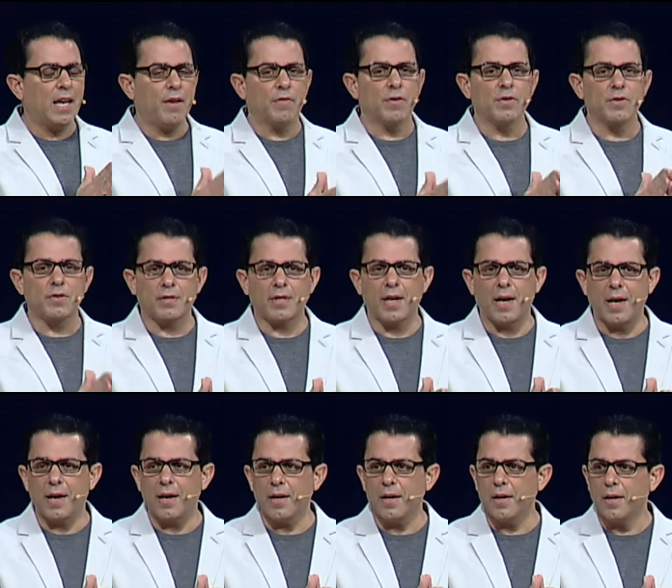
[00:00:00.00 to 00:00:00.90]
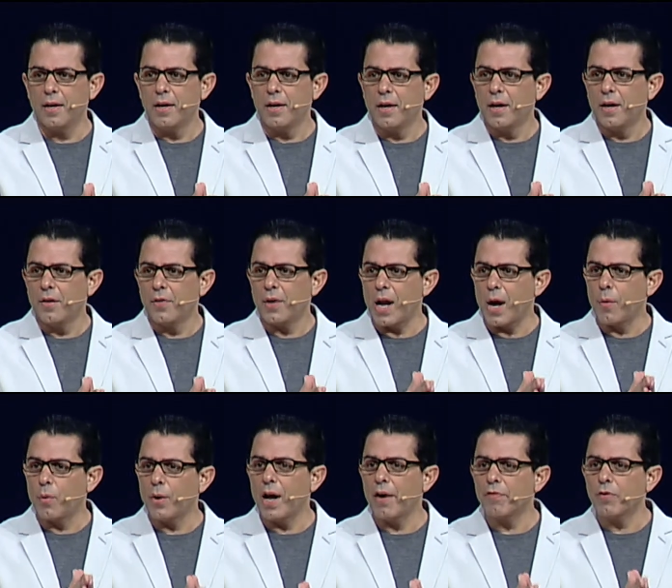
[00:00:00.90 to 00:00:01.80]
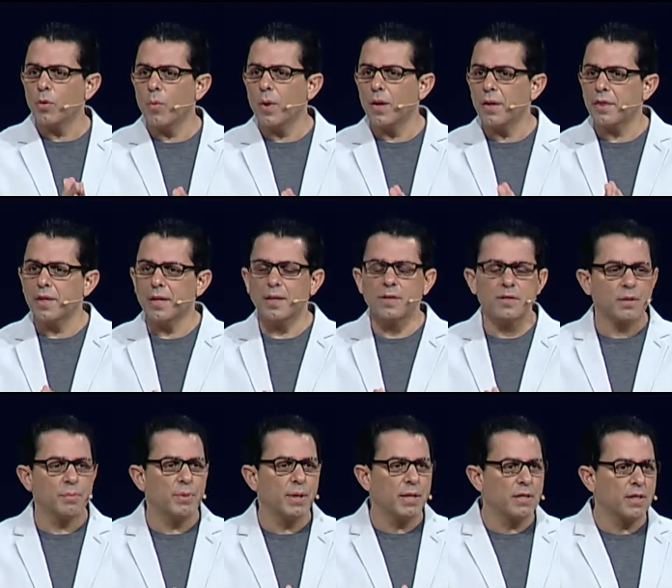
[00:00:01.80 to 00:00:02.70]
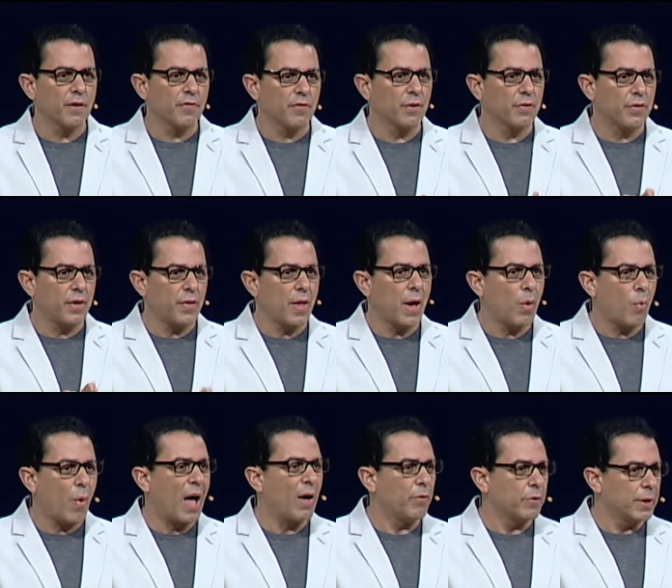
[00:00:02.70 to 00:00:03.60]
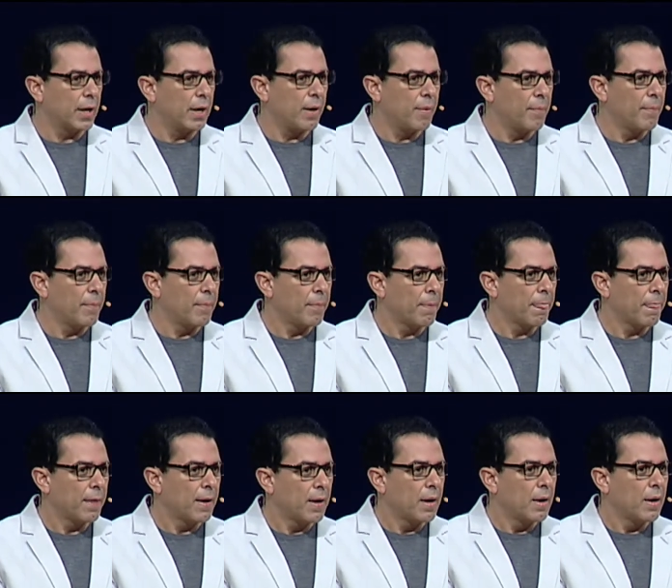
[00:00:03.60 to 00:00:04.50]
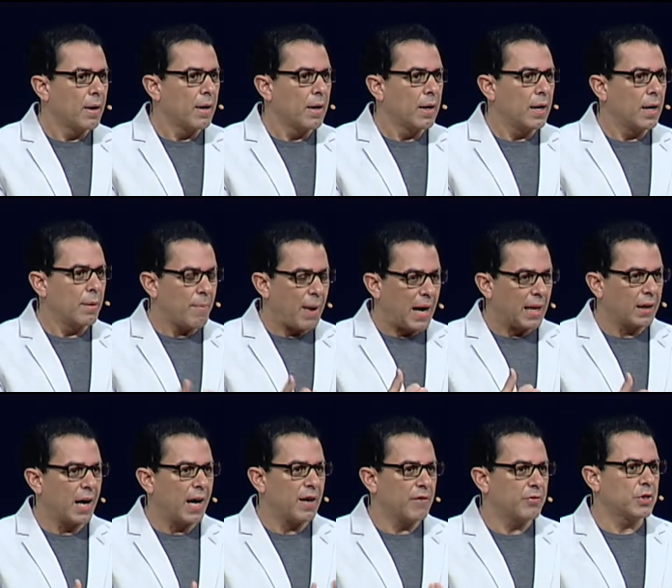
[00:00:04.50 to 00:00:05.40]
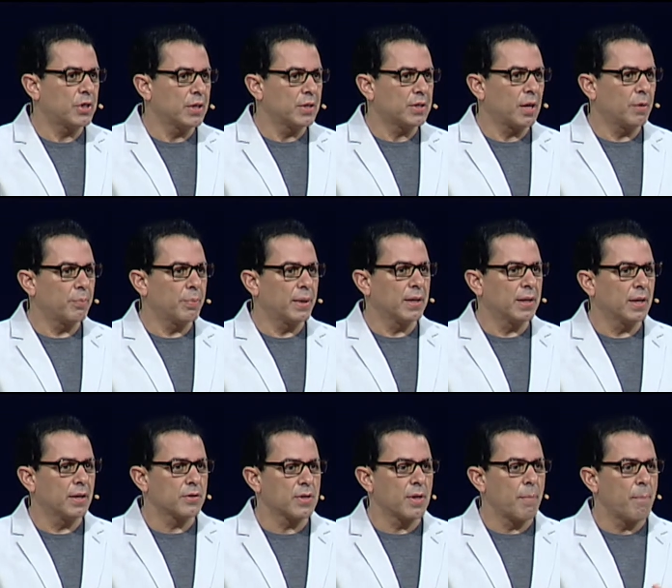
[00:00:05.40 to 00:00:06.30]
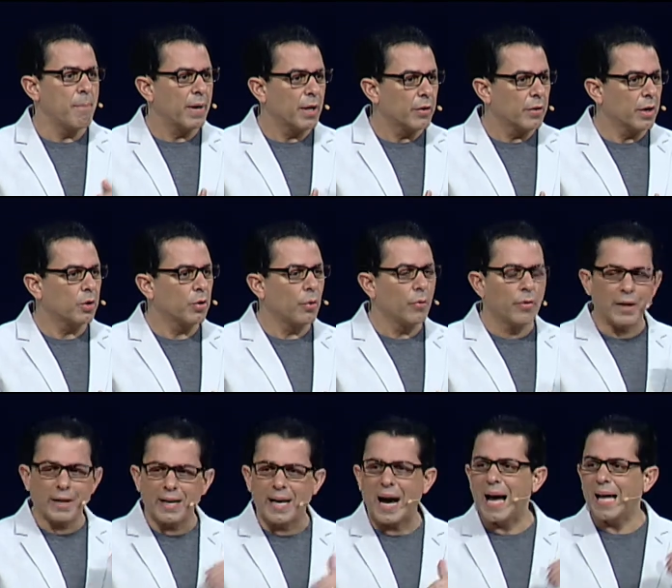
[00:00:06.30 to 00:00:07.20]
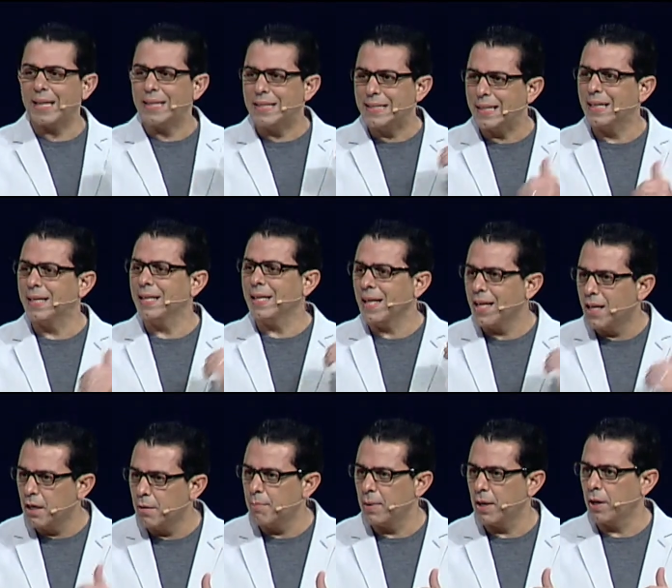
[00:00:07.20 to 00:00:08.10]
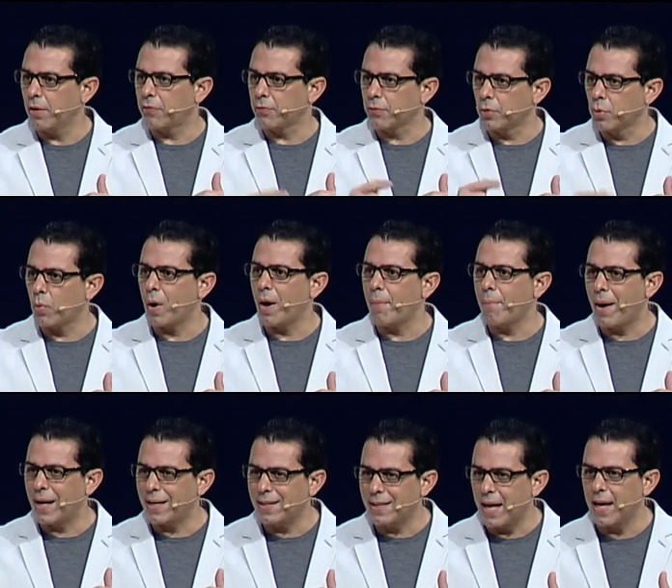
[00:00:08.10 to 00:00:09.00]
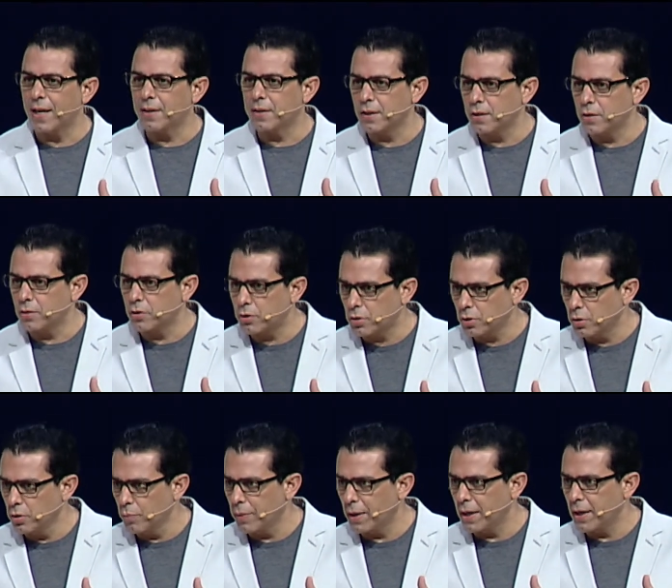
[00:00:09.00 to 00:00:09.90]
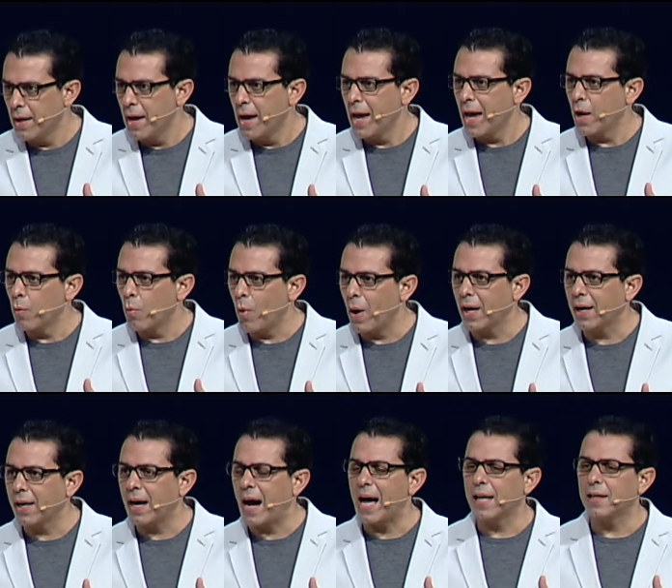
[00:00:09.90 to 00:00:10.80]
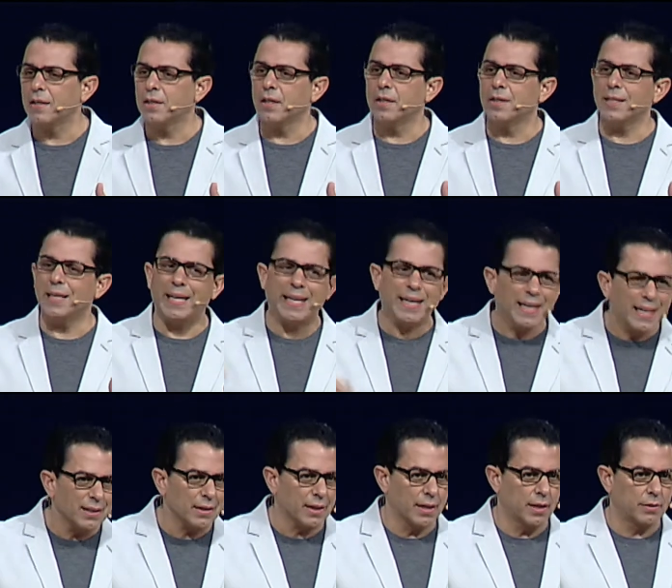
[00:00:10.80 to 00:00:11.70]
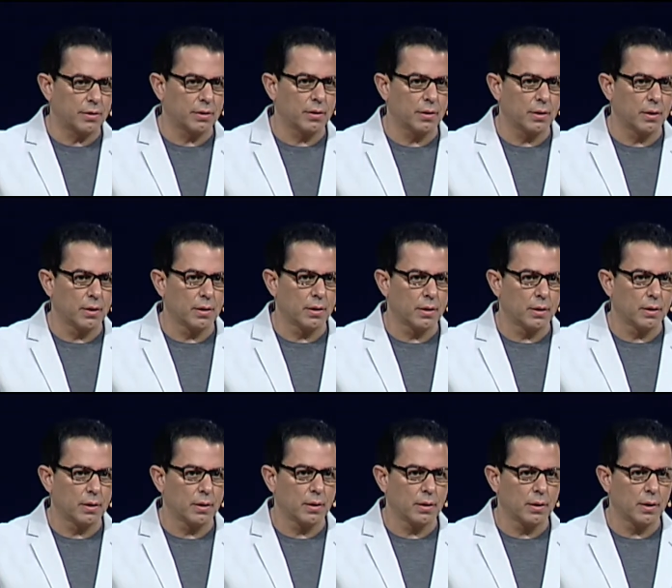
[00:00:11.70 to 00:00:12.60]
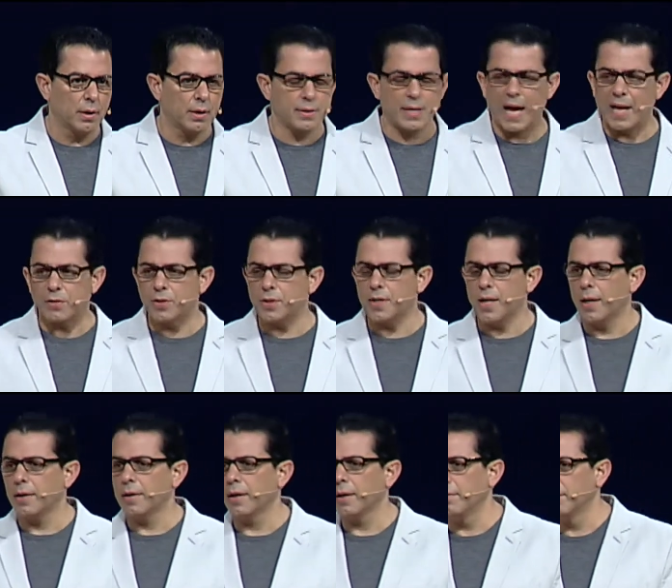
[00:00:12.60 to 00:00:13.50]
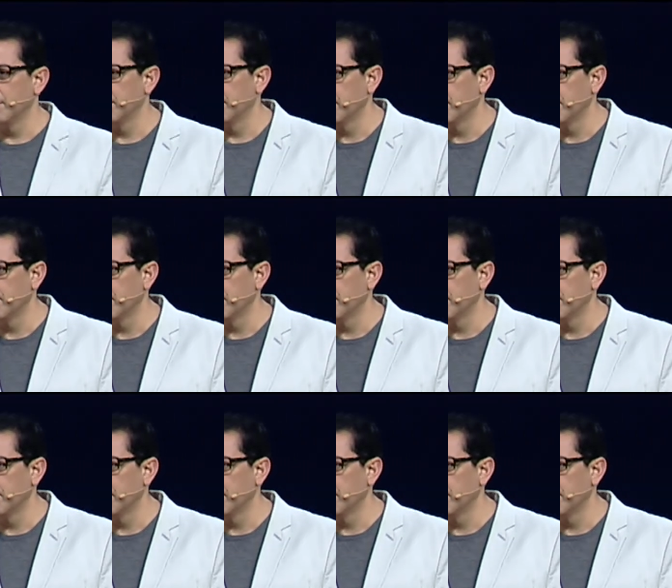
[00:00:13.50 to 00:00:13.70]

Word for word: even say that I would ever want things to be different than they wound up in my life. She said, because the miracle that God did in me through what my dad did to me and what God did to heal it is outstanding.